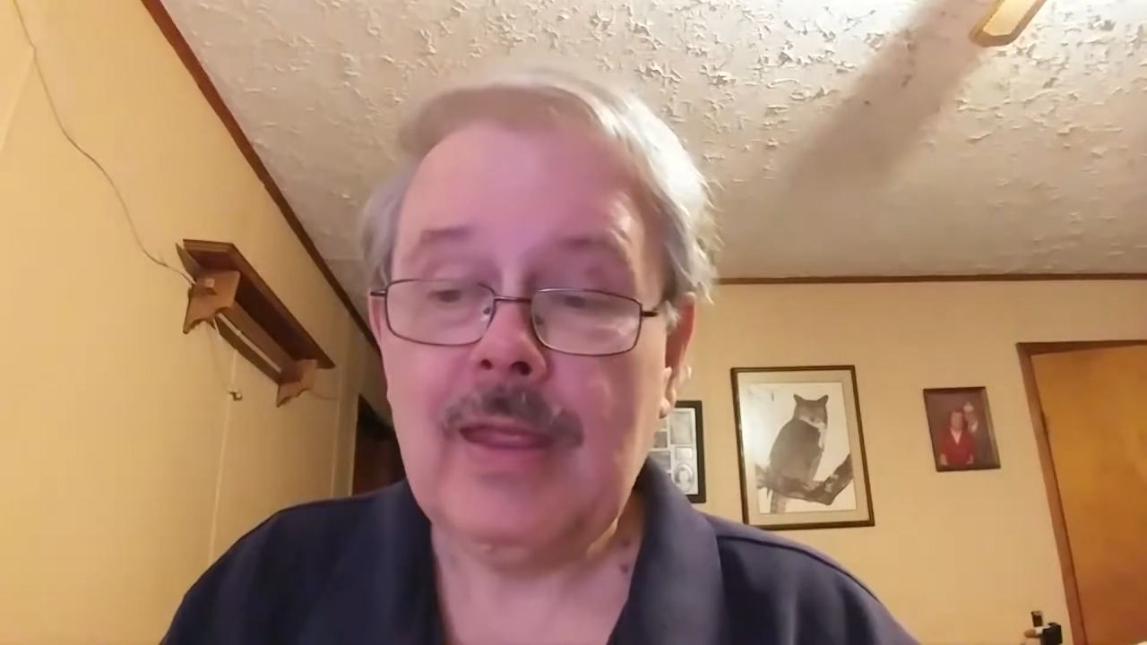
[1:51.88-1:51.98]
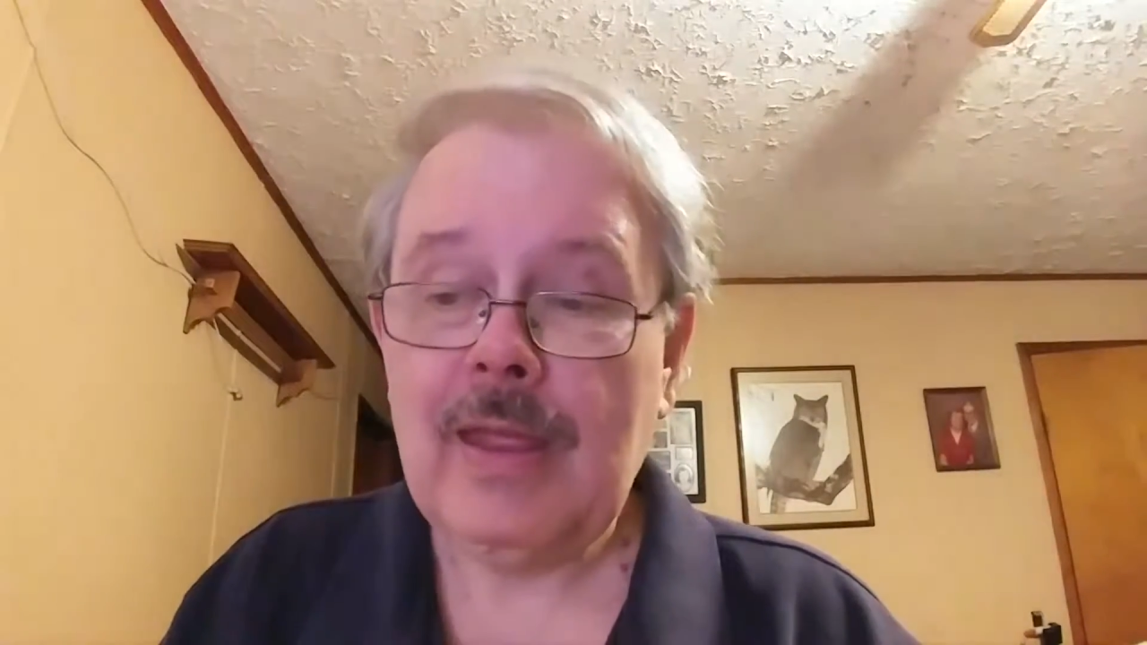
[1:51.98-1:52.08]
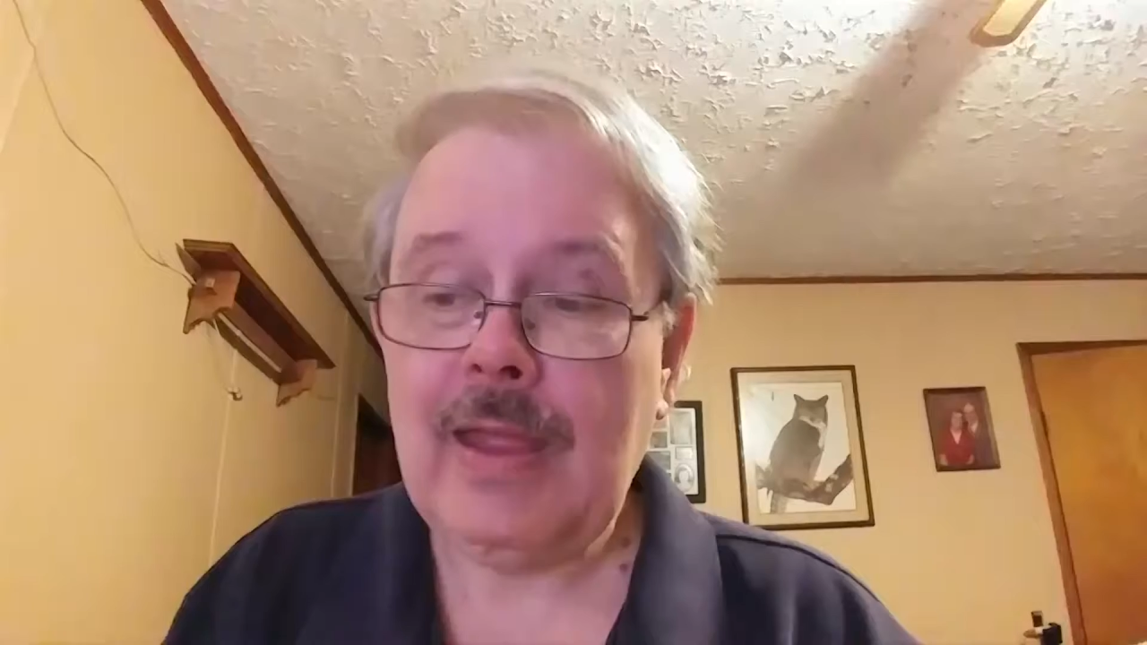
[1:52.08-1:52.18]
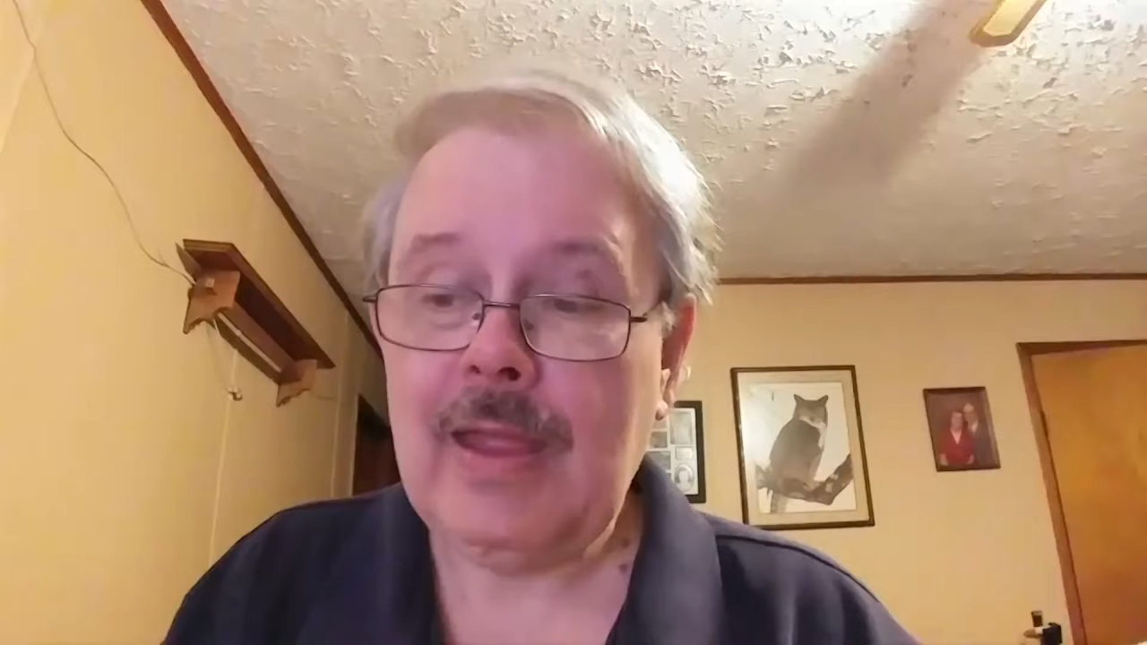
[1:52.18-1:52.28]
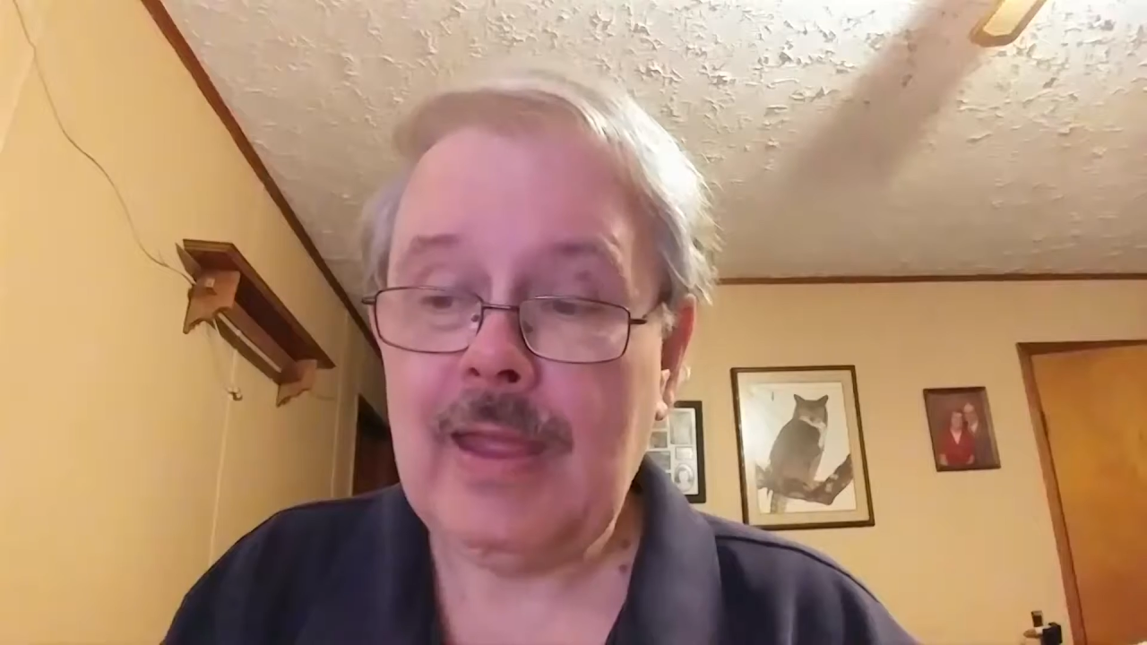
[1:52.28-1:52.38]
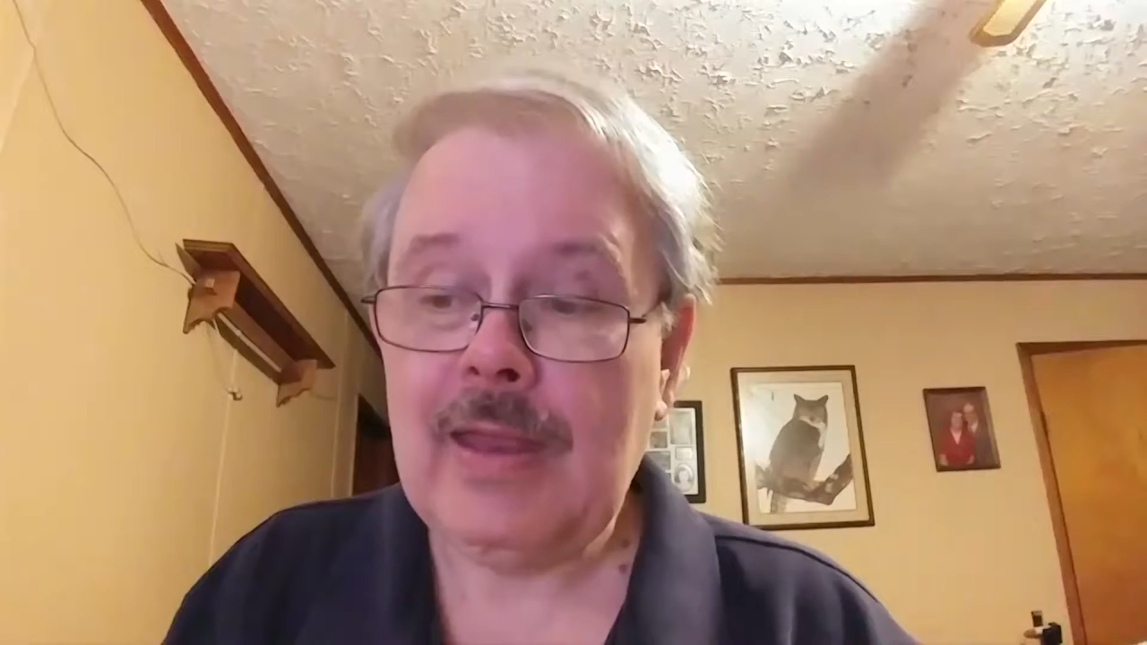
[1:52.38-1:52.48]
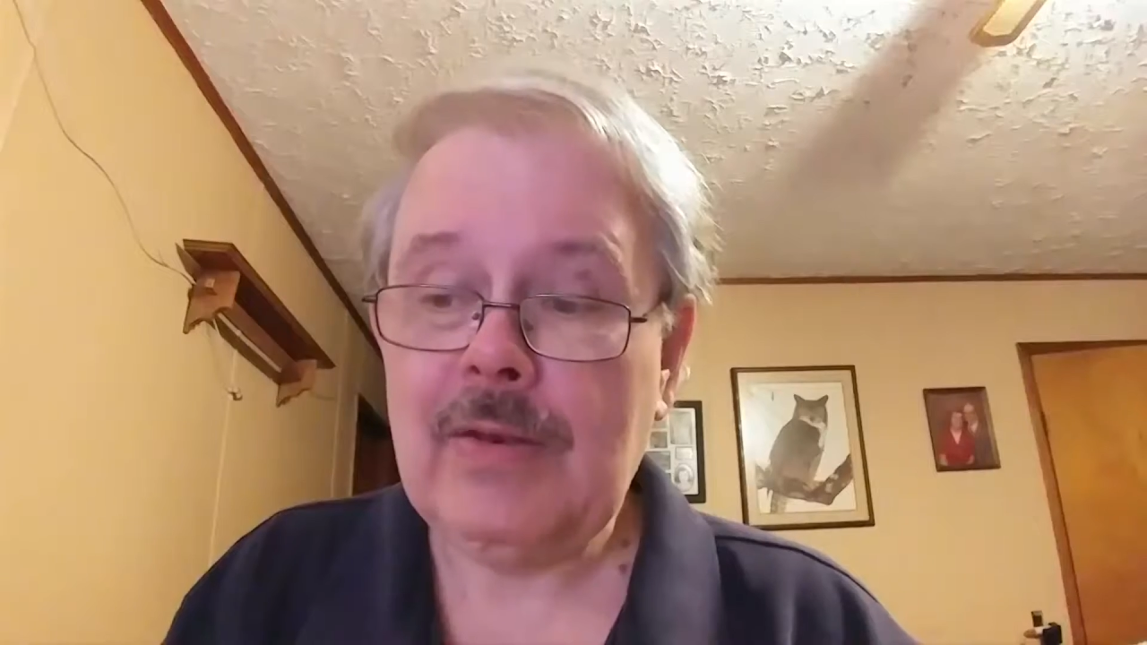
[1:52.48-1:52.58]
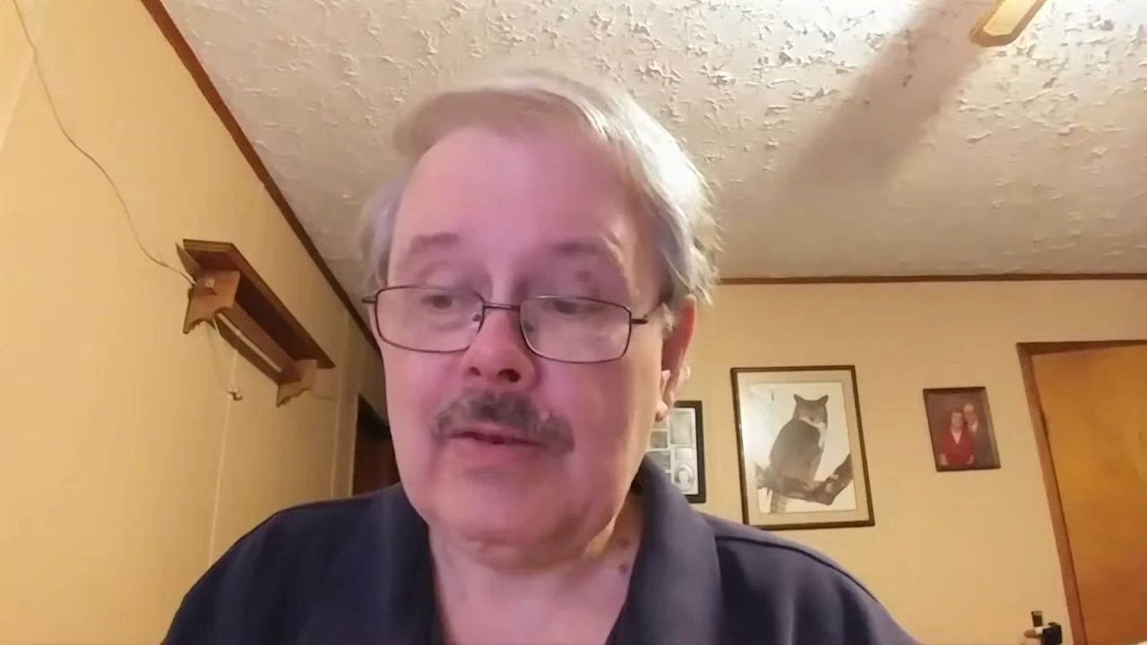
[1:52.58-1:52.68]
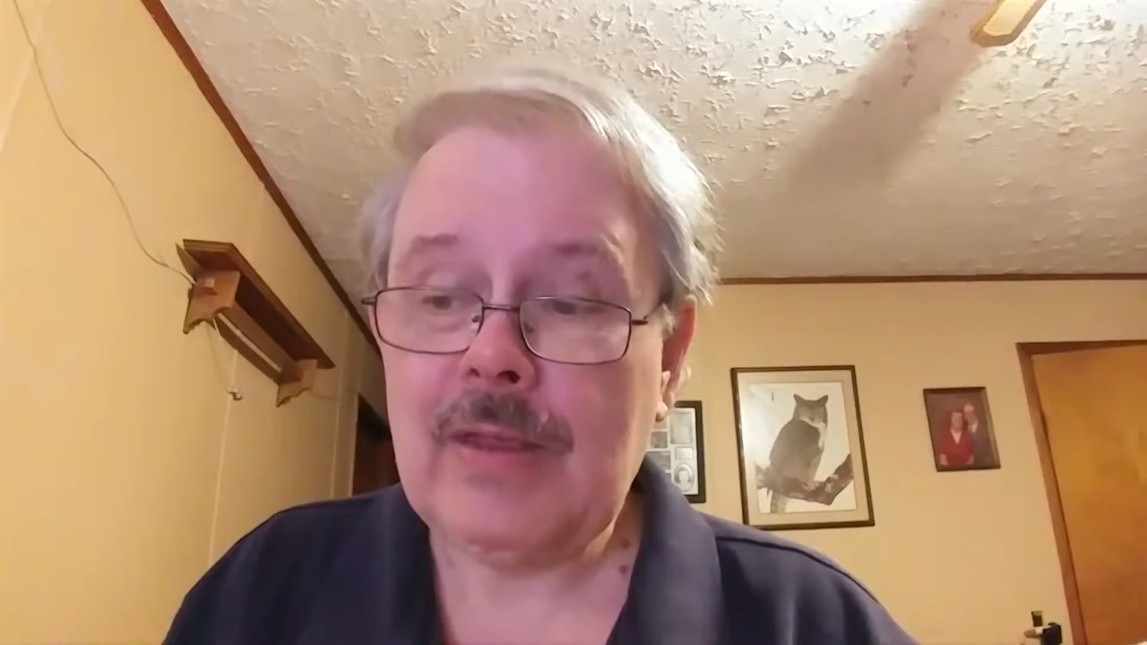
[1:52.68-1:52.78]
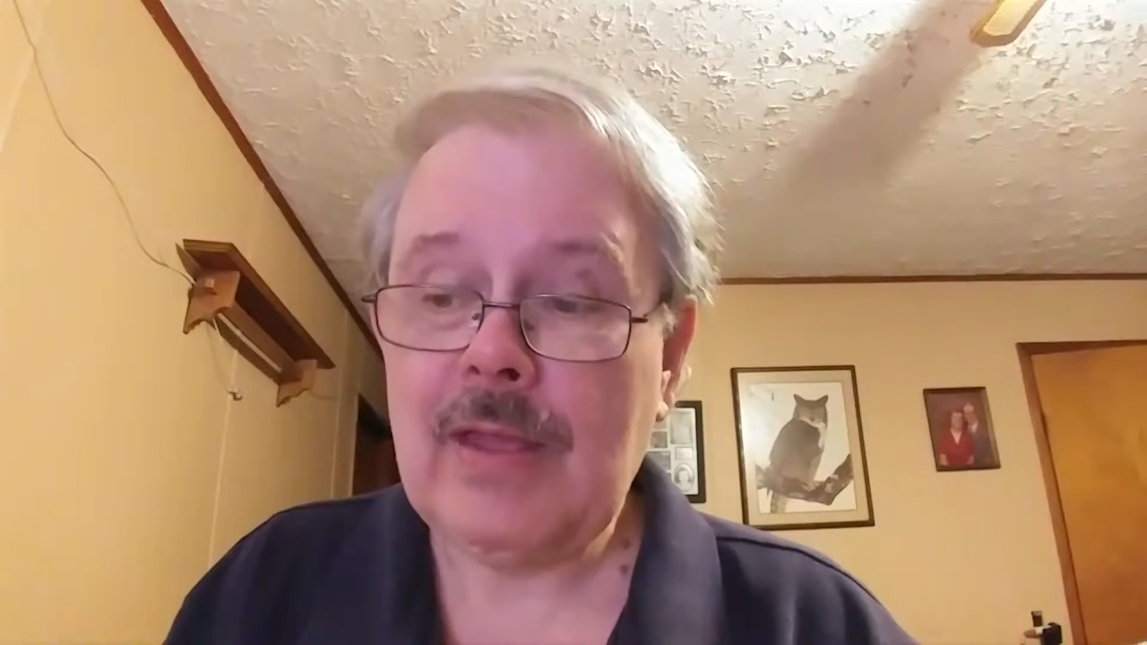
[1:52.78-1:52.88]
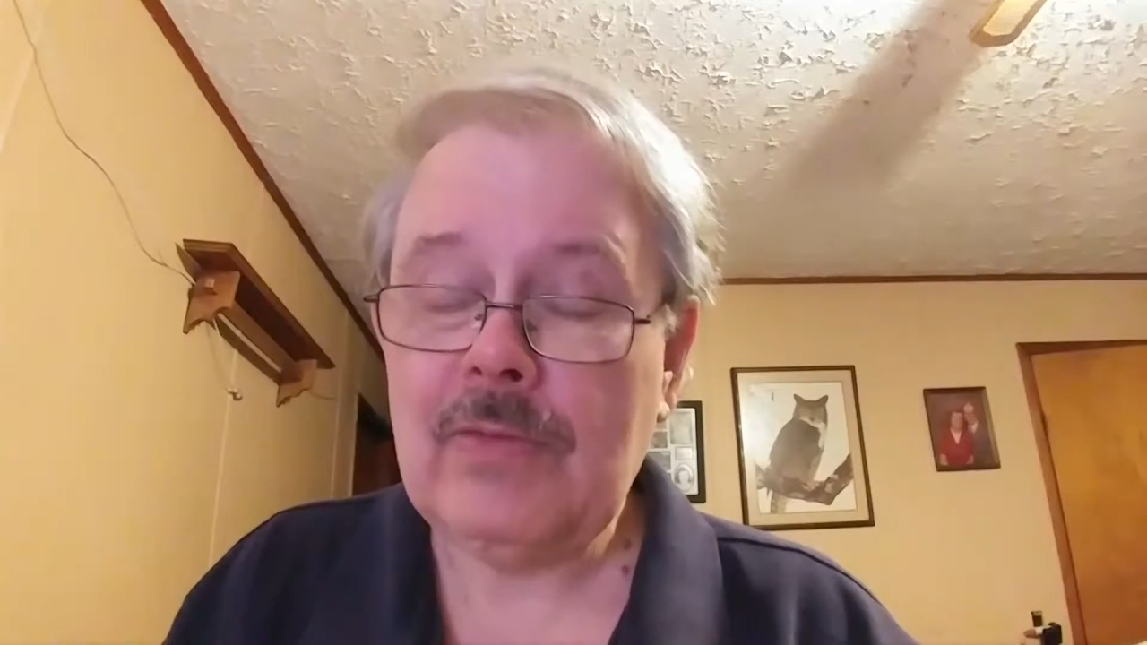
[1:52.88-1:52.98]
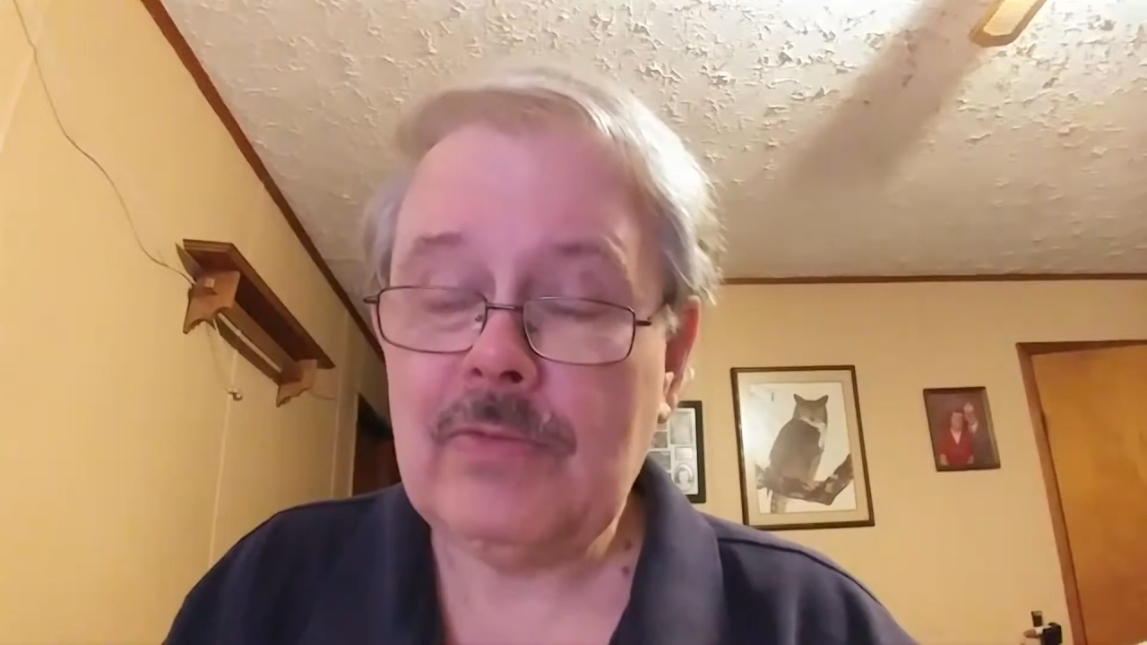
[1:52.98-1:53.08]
And uh,